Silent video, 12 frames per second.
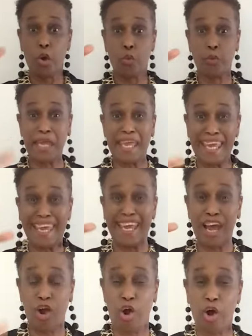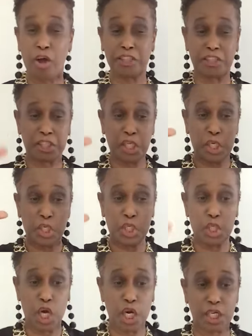We ought to
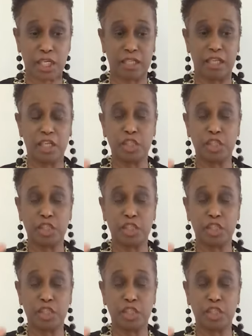look